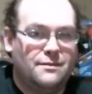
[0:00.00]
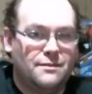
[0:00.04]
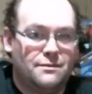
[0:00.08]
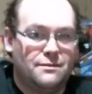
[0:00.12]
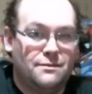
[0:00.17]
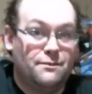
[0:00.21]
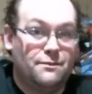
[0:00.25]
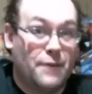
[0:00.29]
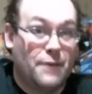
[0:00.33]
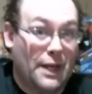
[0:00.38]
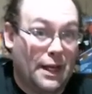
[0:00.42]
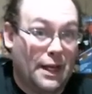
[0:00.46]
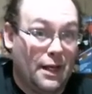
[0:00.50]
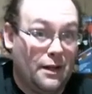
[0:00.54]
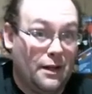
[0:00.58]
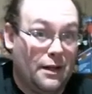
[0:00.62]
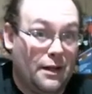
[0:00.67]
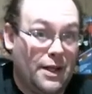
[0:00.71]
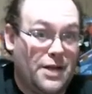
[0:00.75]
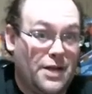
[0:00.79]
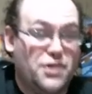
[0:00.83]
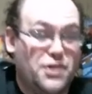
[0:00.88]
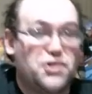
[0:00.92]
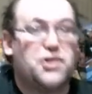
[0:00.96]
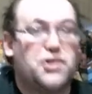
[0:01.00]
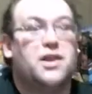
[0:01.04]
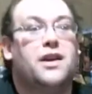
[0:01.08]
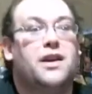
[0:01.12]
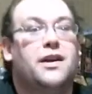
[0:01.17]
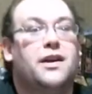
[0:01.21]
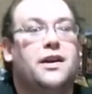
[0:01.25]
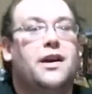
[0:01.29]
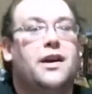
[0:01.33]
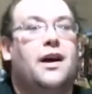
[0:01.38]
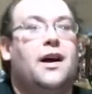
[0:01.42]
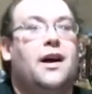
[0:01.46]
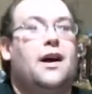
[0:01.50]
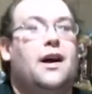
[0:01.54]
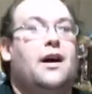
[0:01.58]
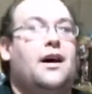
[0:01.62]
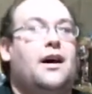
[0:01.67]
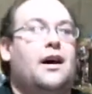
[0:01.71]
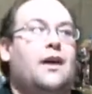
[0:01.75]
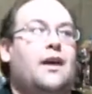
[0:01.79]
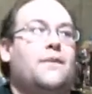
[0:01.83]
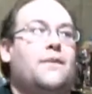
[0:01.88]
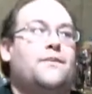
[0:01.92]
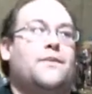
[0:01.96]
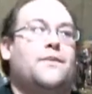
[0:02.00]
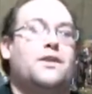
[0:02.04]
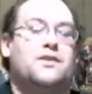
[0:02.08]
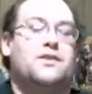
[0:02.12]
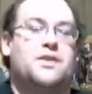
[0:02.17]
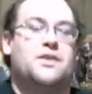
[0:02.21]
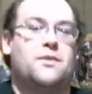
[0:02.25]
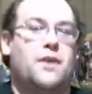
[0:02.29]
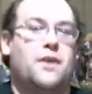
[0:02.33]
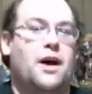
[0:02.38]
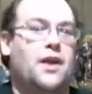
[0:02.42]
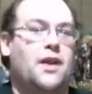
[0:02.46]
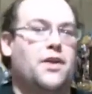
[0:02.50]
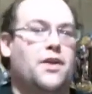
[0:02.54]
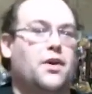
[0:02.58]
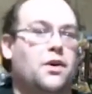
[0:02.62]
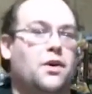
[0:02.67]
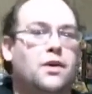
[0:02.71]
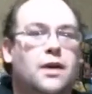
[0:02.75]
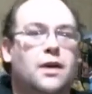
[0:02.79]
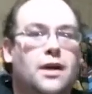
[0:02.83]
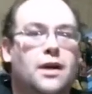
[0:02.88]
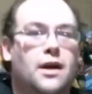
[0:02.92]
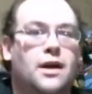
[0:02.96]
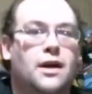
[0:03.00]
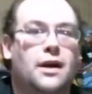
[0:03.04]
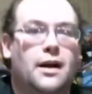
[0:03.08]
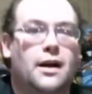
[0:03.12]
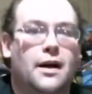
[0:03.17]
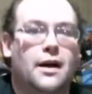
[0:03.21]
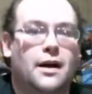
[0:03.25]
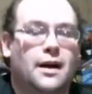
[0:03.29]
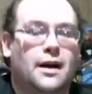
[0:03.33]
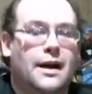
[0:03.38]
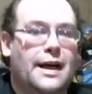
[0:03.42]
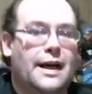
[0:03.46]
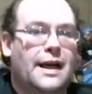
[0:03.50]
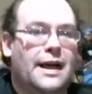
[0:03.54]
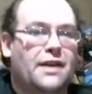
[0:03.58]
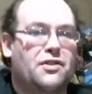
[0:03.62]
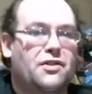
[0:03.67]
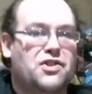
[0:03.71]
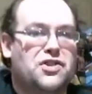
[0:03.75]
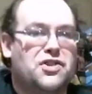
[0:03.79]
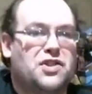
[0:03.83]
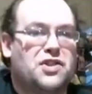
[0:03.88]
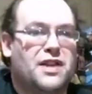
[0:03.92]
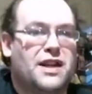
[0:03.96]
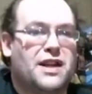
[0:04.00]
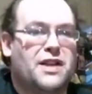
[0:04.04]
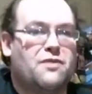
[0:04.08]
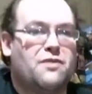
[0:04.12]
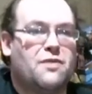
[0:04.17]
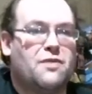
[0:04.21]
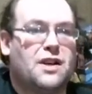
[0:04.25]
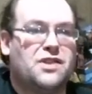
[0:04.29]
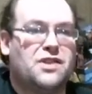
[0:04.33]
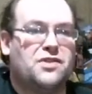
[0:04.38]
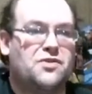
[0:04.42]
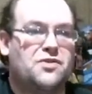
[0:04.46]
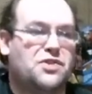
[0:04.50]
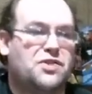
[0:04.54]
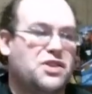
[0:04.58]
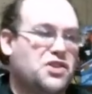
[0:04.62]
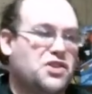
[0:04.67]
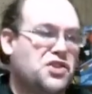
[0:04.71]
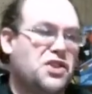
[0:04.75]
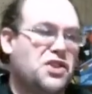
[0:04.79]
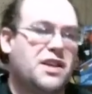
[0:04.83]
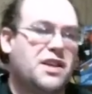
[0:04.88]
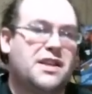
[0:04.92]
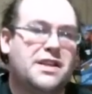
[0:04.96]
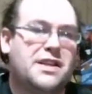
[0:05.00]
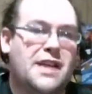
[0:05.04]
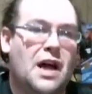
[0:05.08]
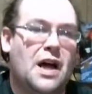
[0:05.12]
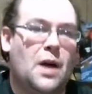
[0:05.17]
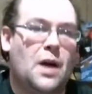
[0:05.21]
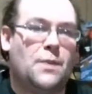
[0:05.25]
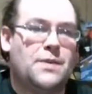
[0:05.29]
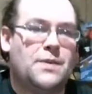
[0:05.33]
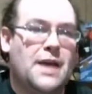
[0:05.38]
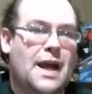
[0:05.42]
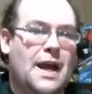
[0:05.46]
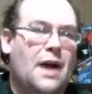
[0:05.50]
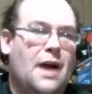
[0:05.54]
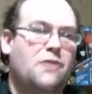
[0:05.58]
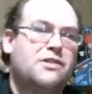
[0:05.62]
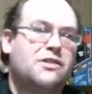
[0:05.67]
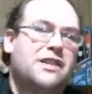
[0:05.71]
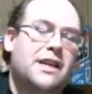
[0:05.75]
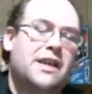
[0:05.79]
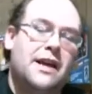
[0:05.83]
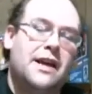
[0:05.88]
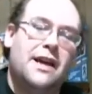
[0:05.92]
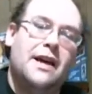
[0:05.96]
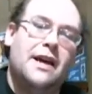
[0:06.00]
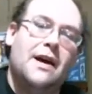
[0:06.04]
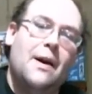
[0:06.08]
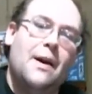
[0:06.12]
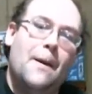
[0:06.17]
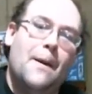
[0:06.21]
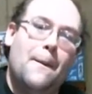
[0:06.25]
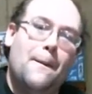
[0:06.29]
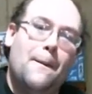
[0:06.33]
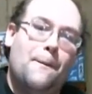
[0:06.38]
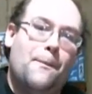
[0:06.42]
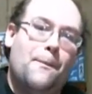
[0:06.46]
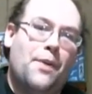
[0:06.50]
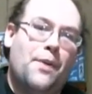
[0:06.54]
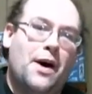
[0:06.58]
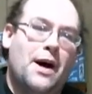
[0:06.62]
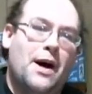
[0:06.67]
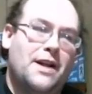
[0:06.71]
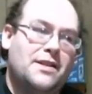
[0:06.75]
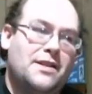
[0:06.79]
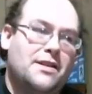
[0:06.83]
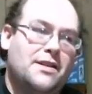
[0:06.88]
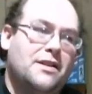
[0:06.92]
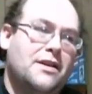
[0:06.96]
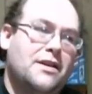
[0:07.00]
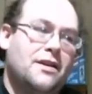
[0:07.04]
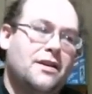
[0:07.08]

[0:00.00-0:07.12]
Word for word: Becky Lynch. Um, there's some other uh, English lady wrestlers that she has helped out, but